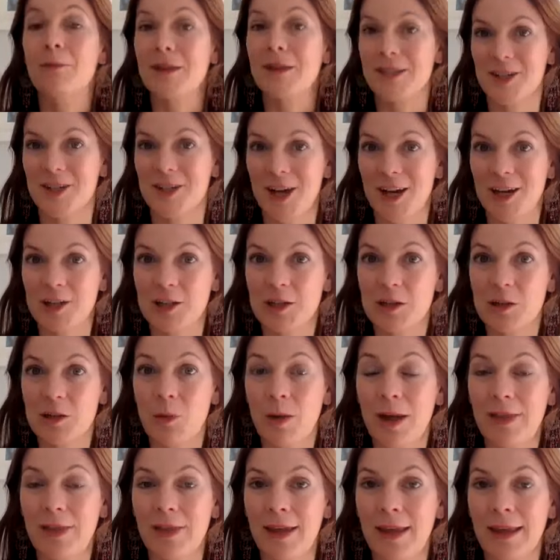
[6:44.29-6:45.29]
must change the
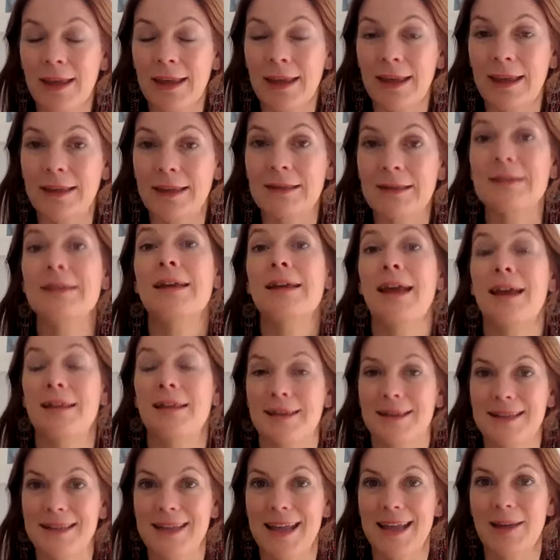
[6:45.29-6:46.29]
way they eat at
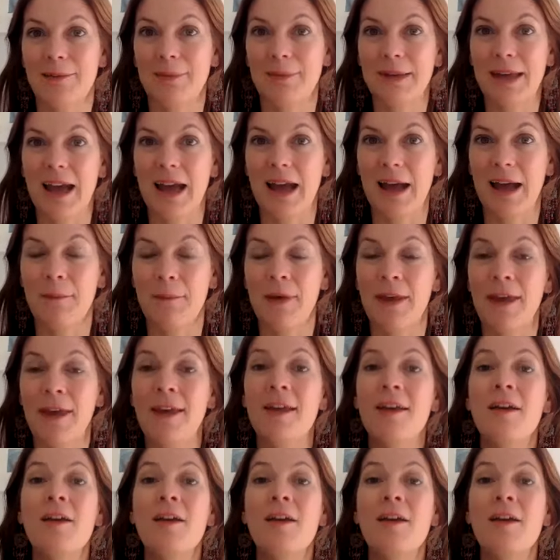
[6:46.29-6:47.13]
the same time